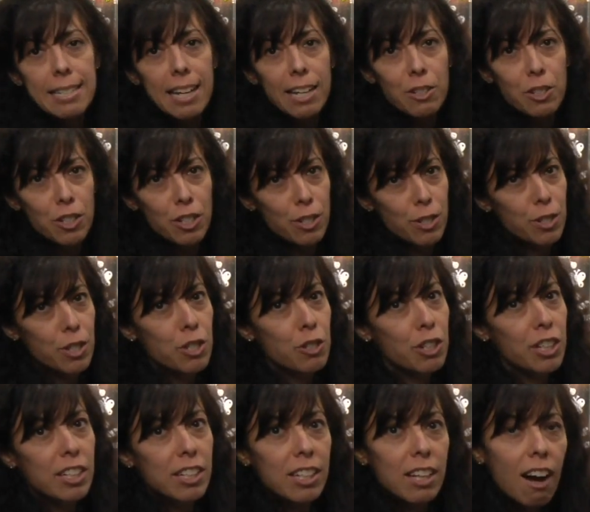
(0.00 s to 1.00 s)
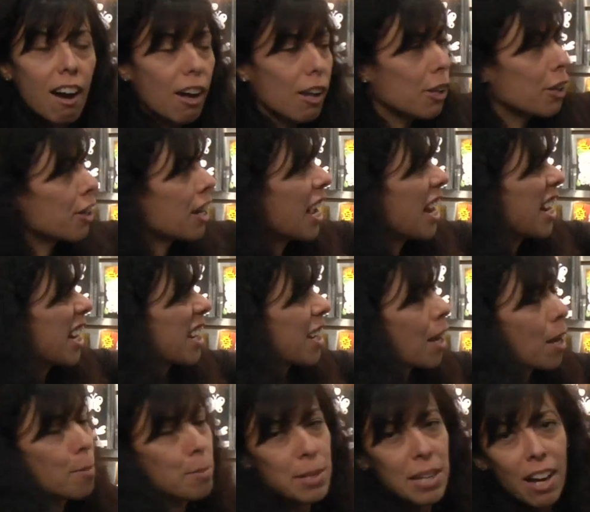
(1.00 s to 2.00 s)
touches you can color, and it
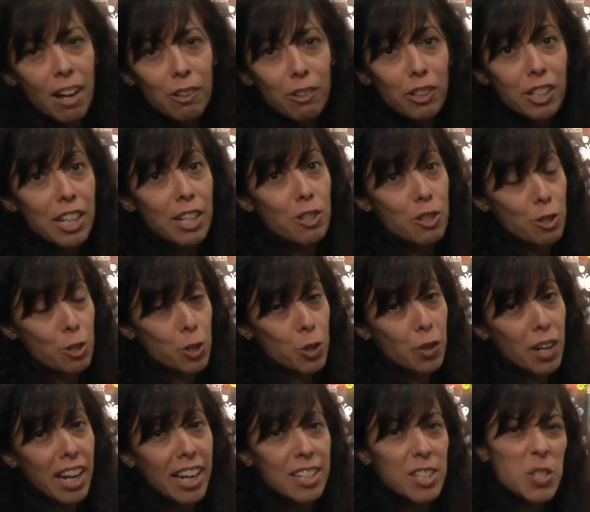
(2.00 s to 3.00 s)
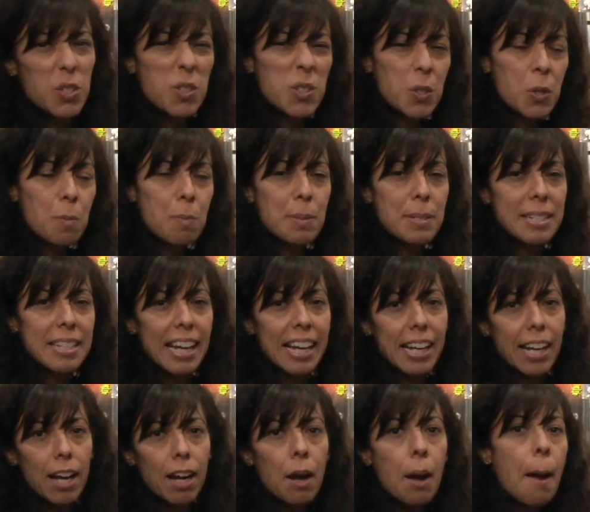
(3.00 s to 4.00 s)
comes out looking just great. So it's almost like
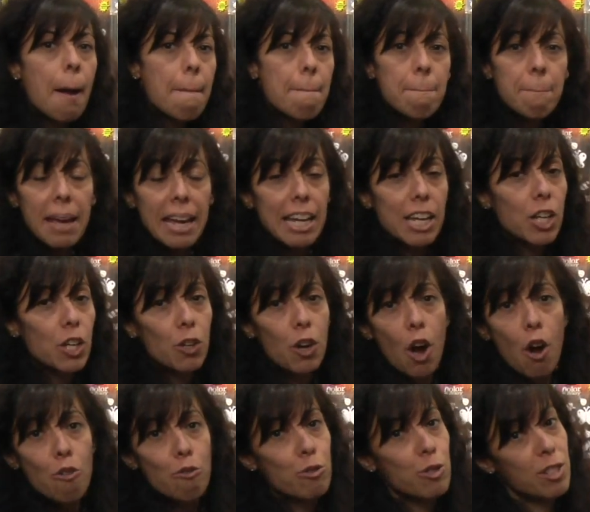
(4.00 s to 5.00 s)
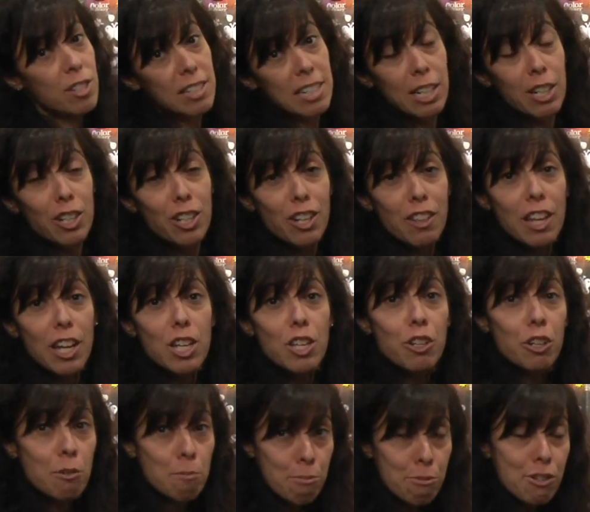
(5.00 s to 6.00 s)
a make your own sticker that you
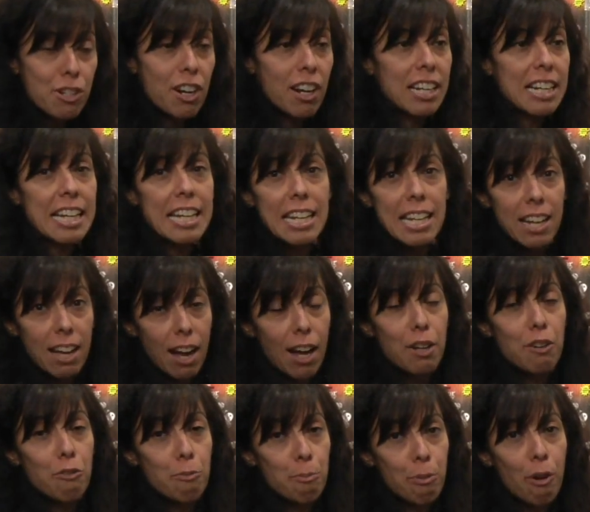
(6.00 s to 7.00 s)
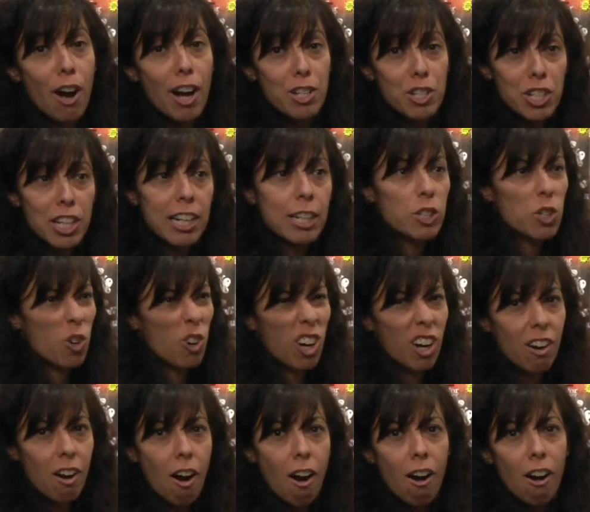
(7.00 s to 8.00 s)
can put on any kind of project or a
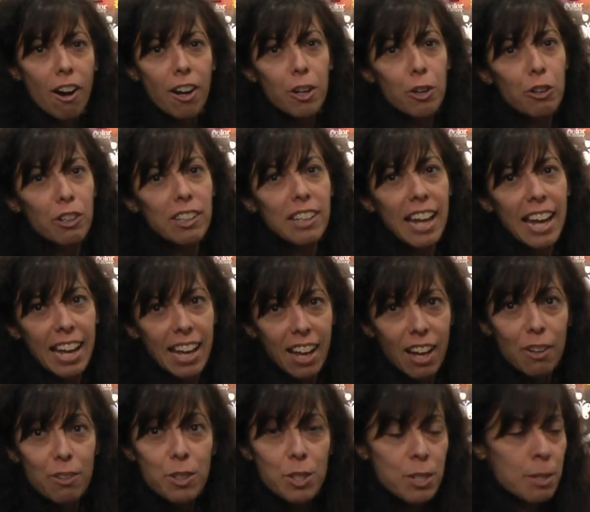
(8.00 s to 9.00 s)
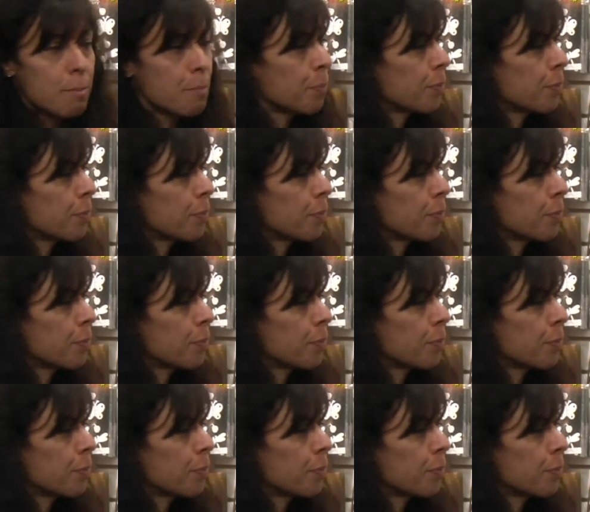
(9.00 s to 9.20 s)
card or a layout.